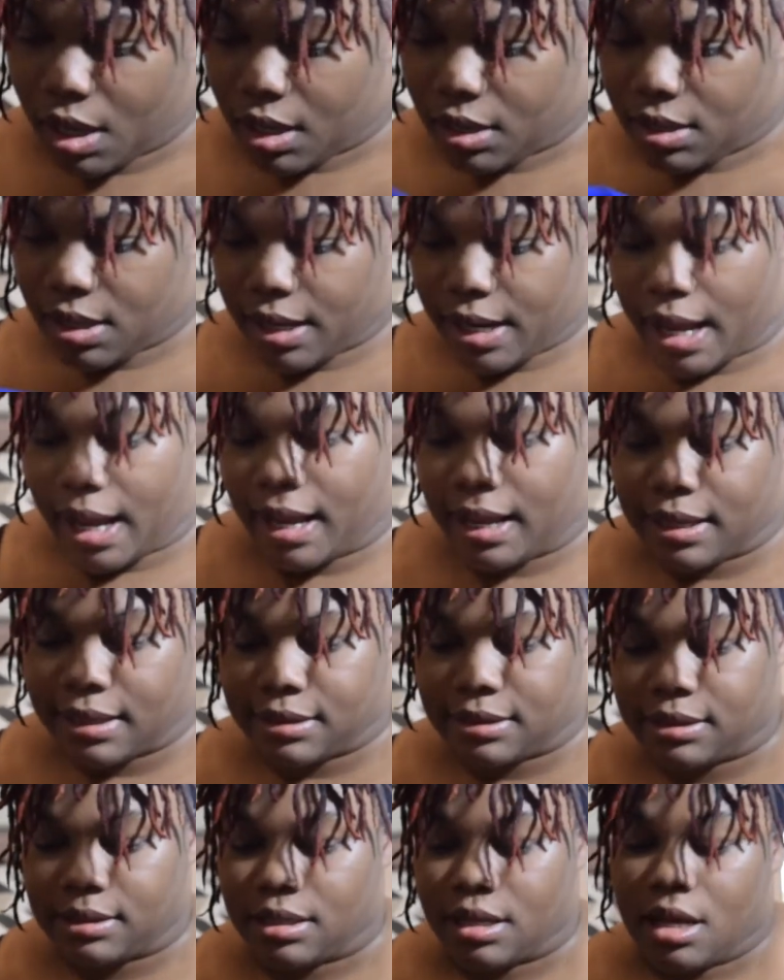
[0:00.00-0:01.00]
that
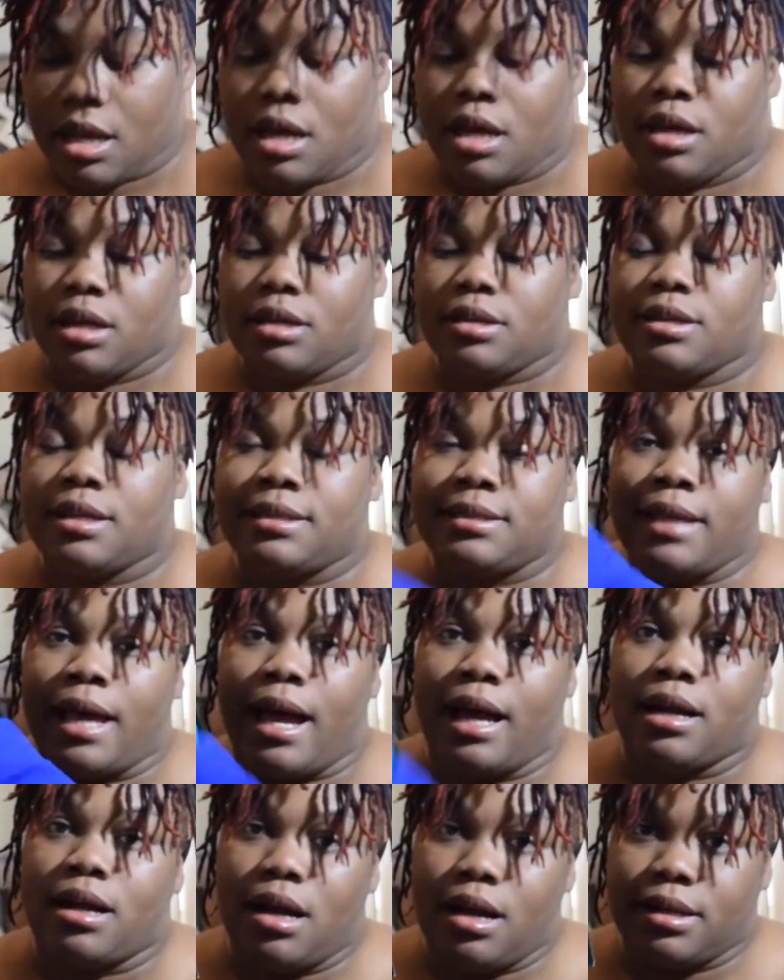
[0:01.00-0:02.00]
has the
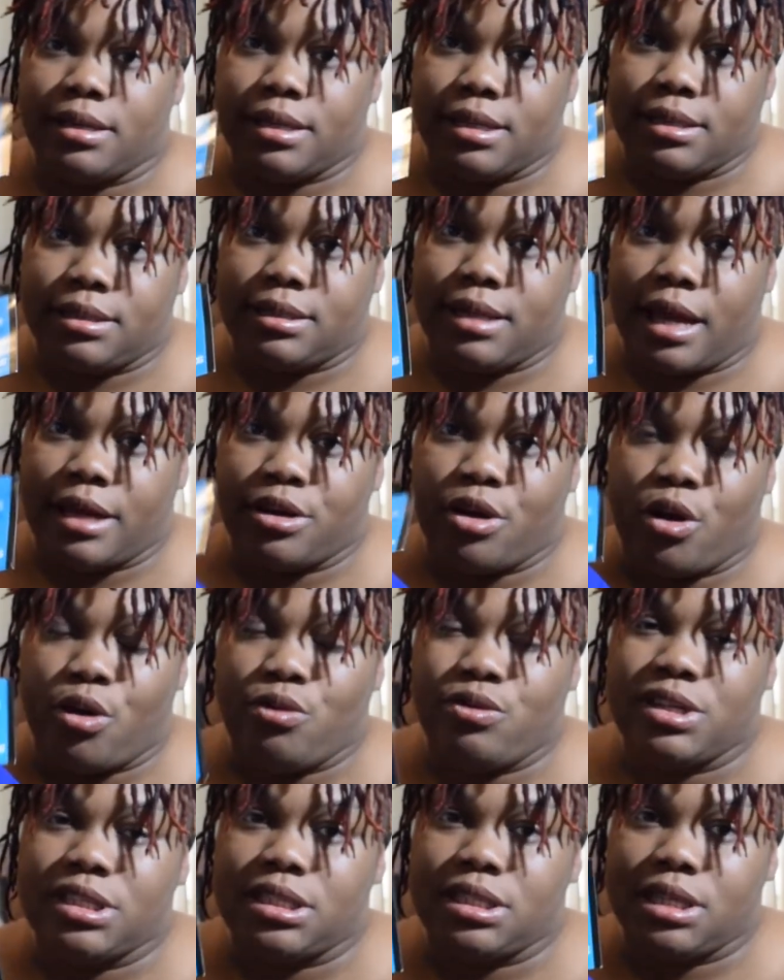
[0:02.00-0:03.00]
tag on it, like the
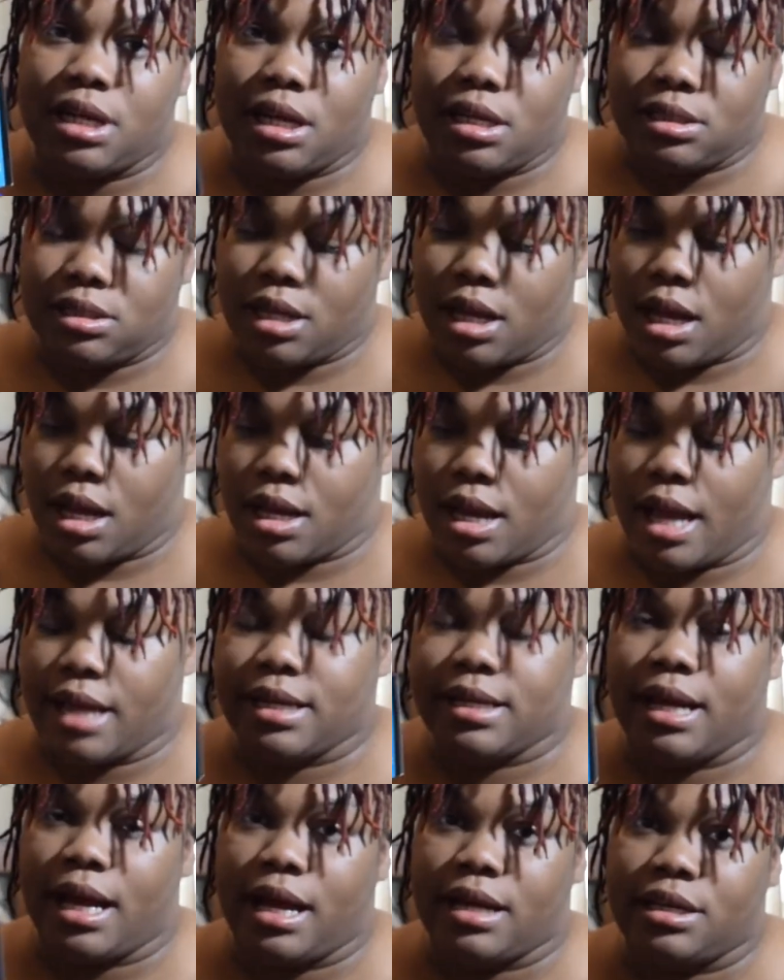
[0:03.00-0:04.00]
original tag,
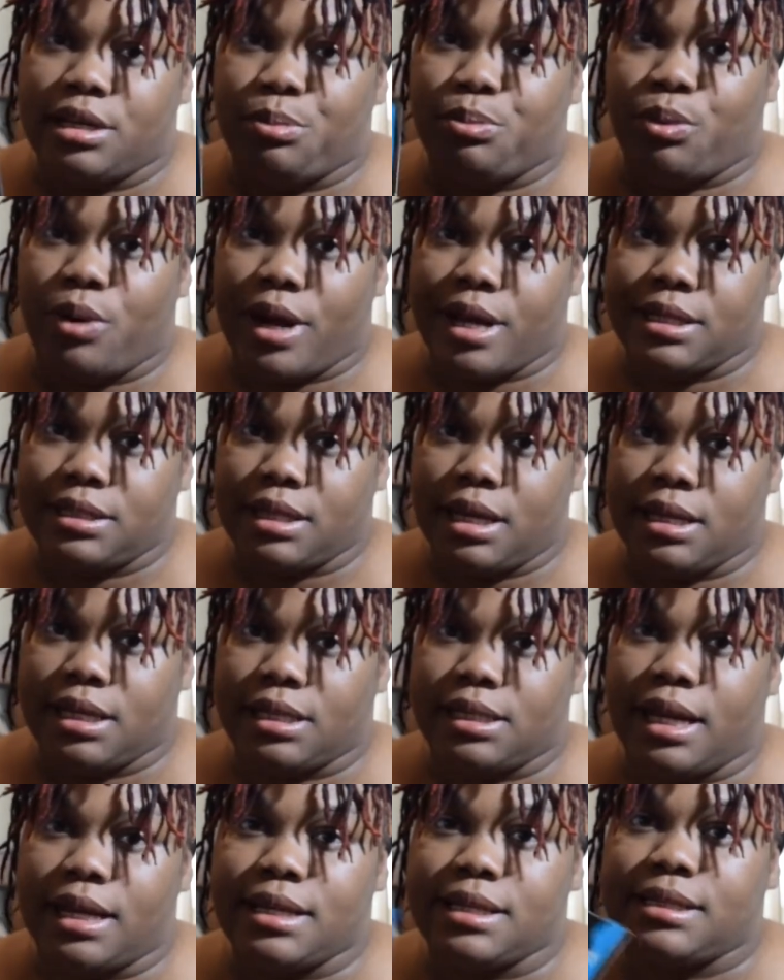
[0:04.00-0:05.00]
and it had the price on
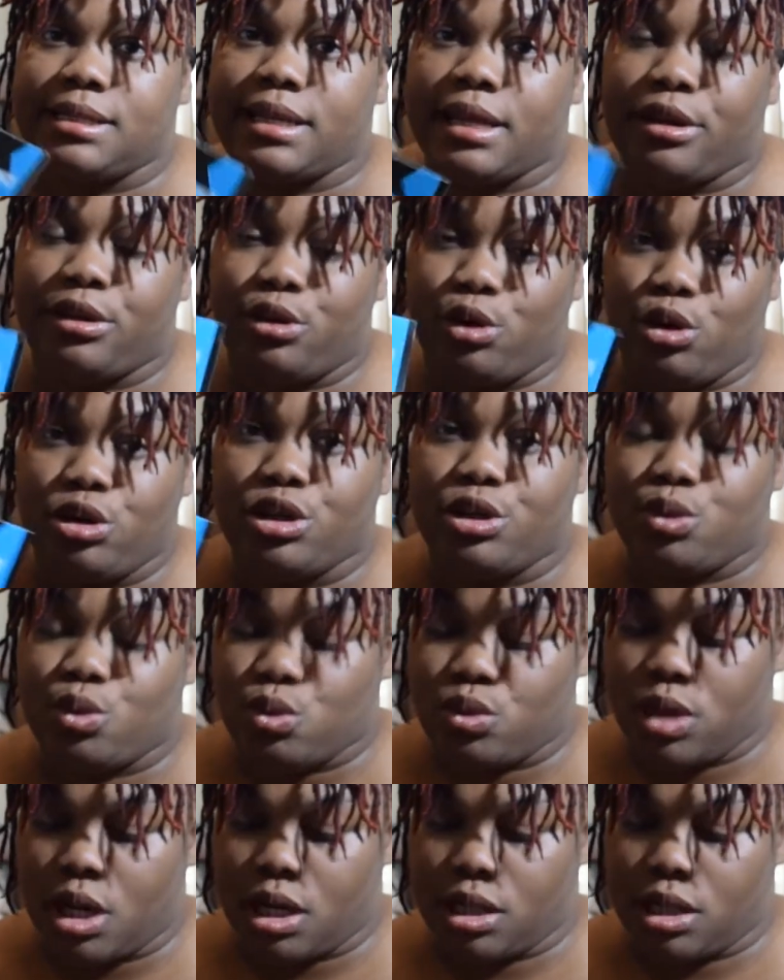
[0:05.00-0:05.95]
it, and it said $32.